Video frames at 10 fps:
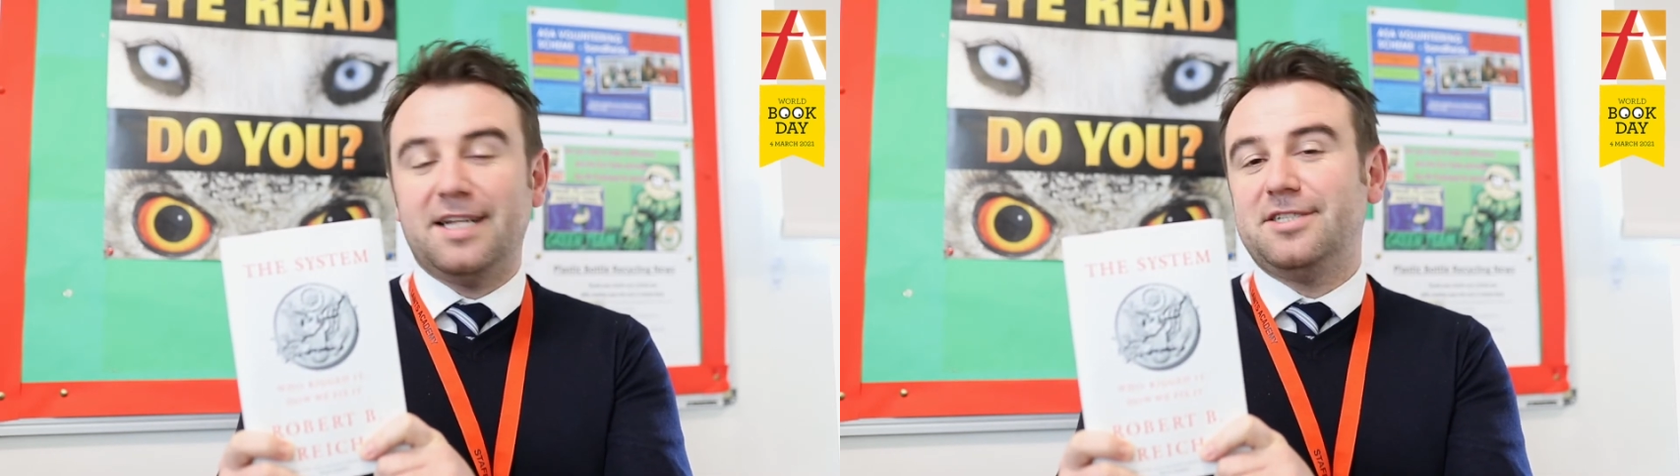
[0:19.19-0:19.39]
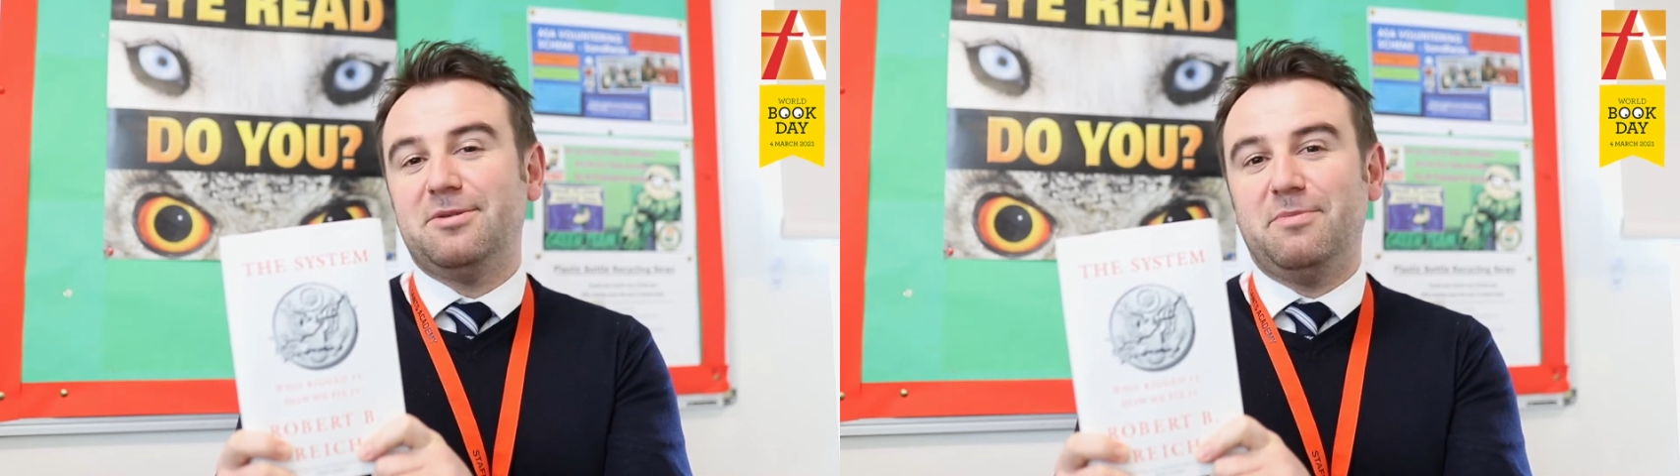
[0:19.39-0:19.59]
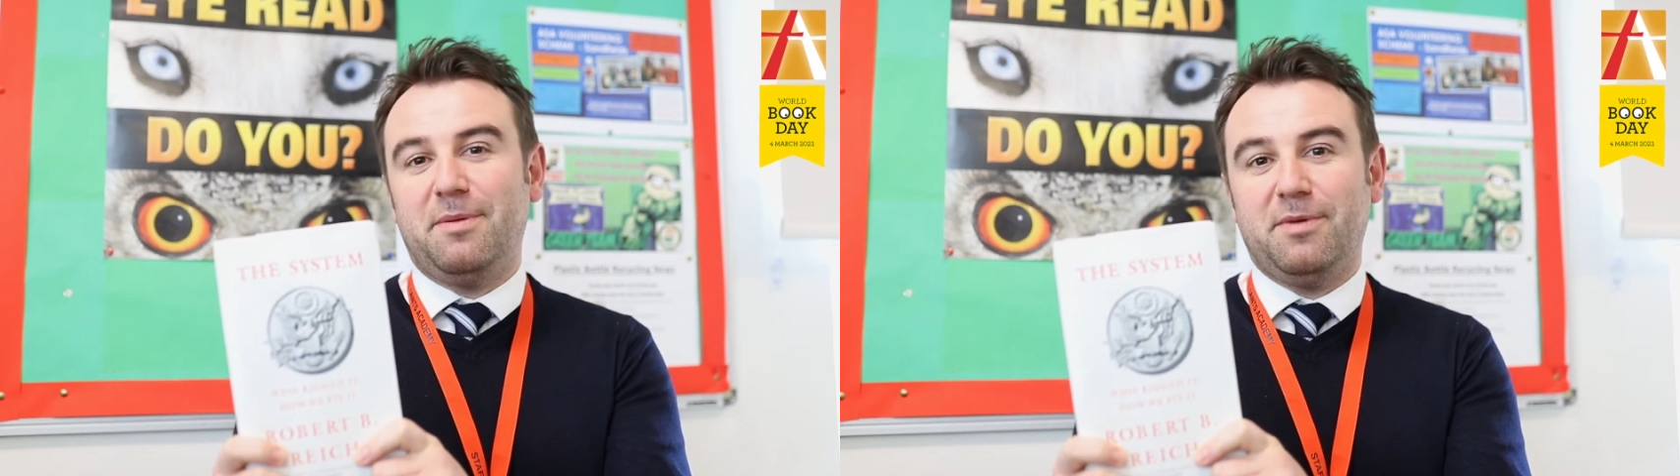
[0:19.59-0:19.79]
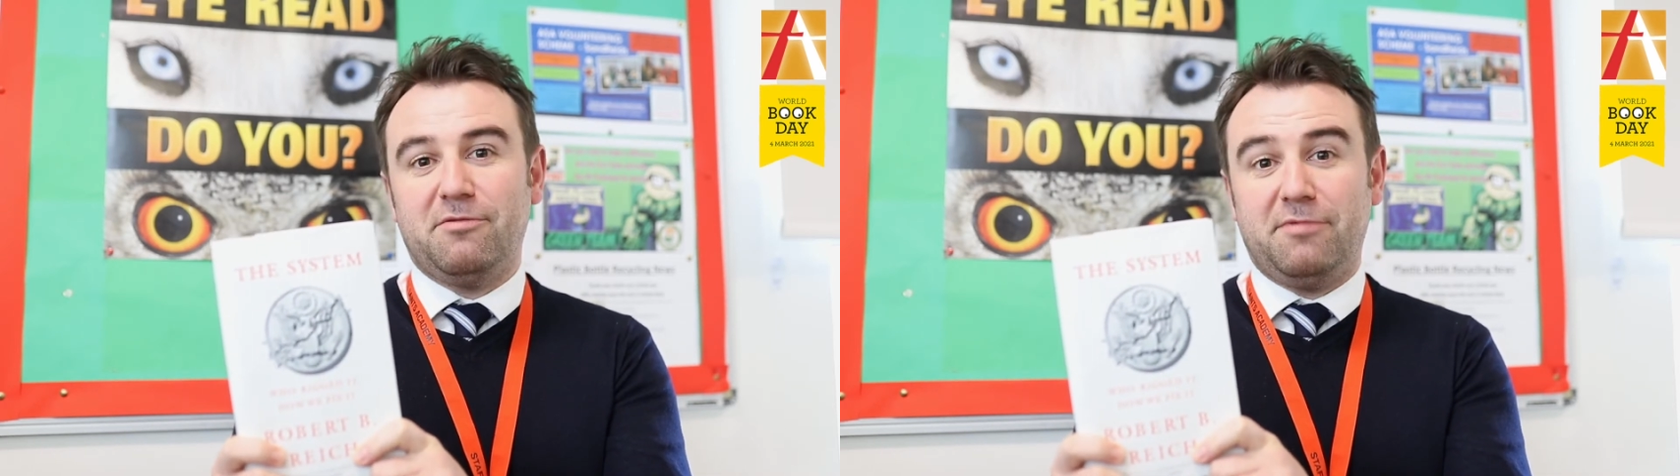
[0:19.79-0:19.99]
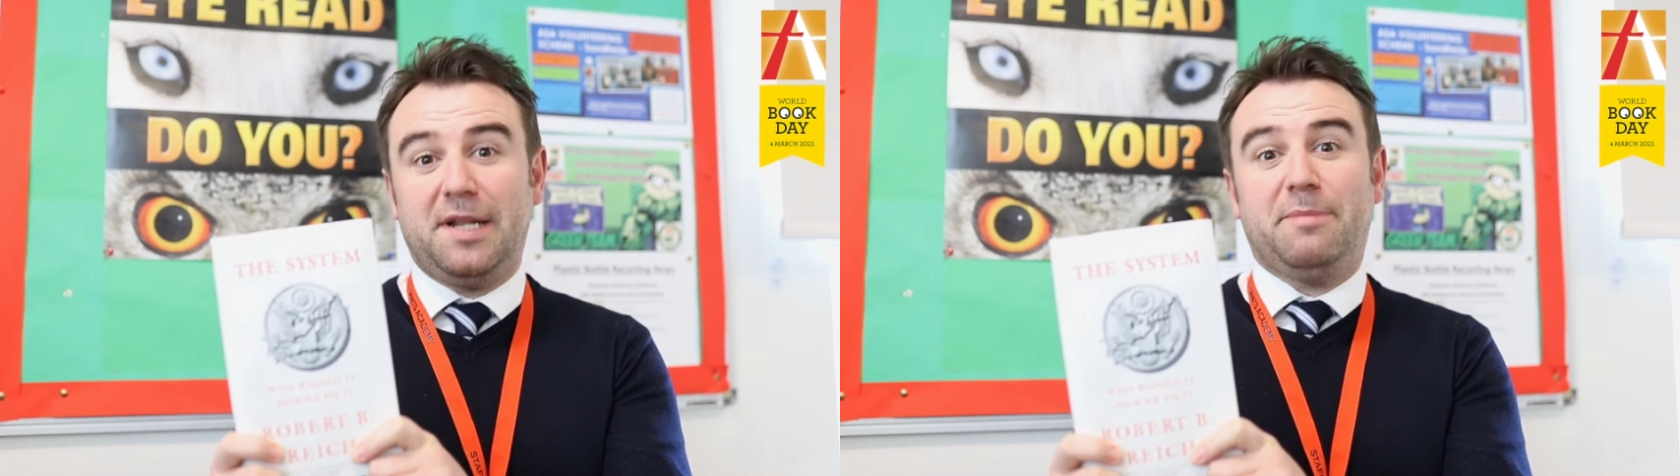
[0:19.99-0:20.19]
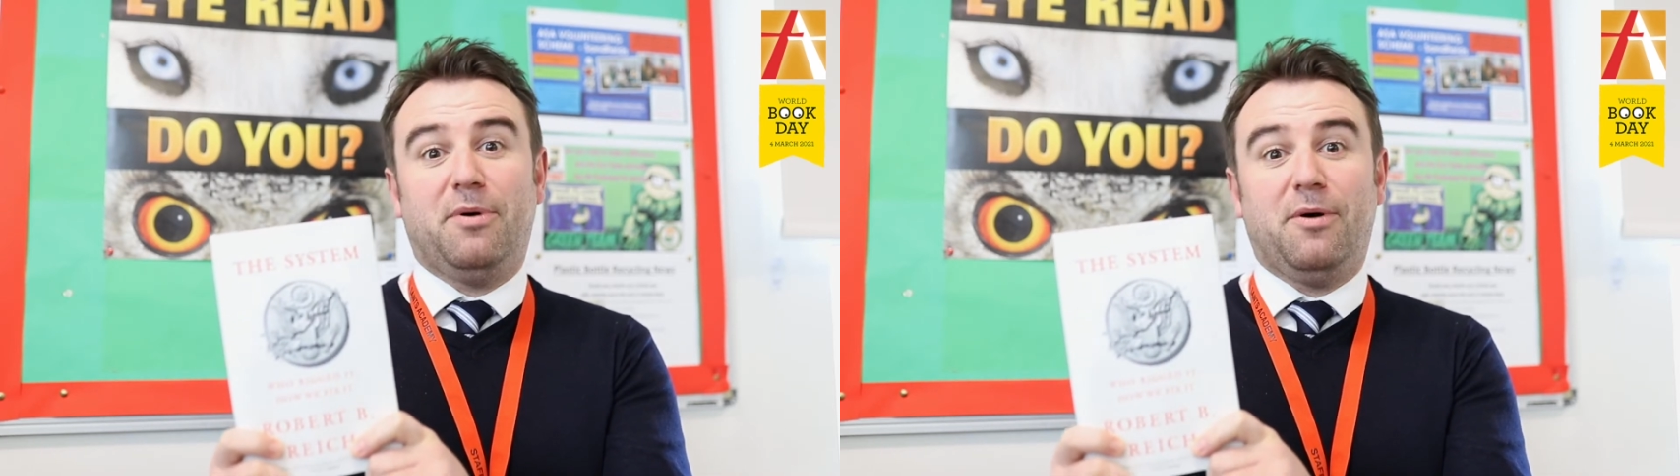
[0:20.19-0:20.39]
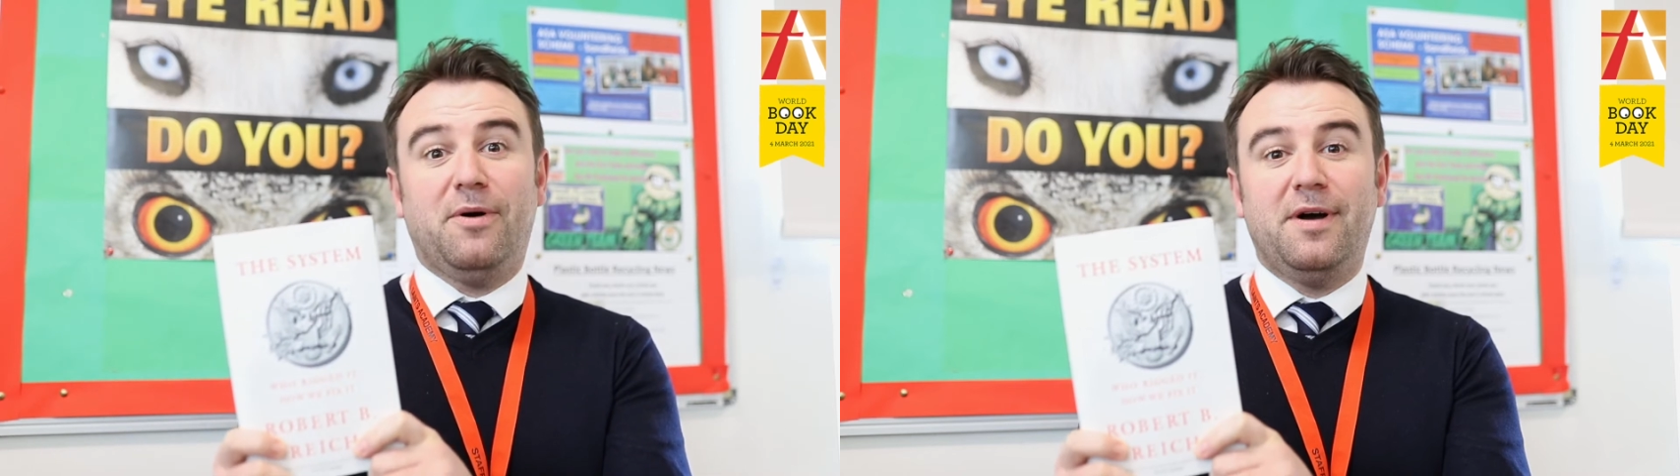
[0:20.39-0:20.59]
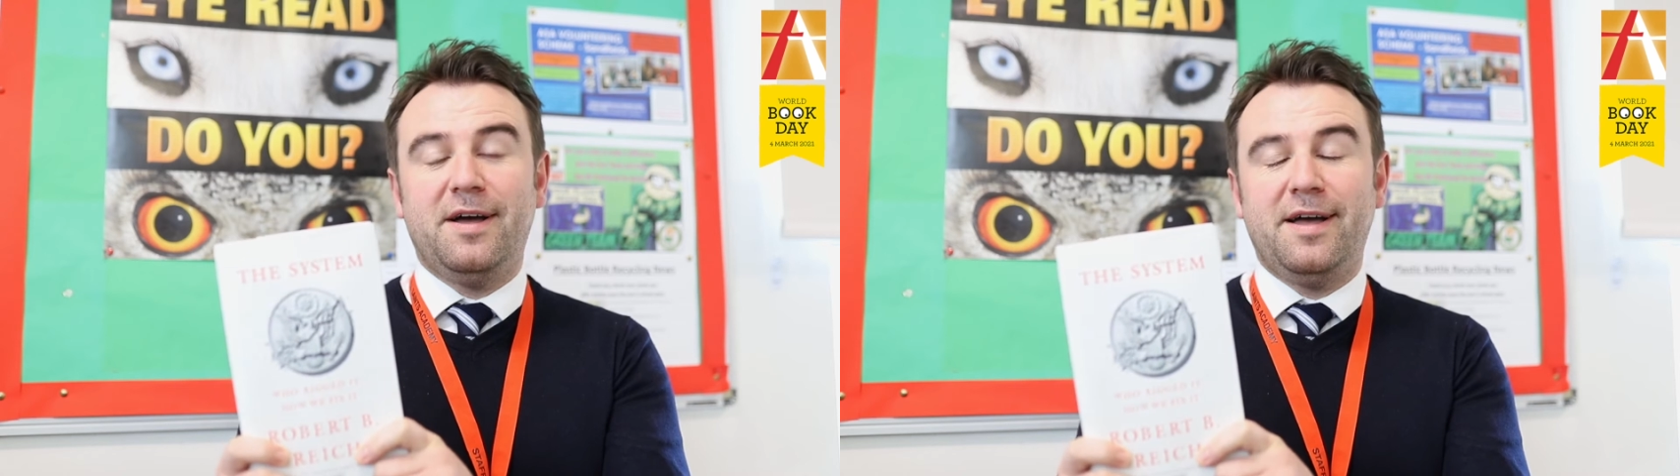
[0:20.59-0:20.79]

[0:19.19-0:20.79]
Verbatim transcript: and some people are really poor.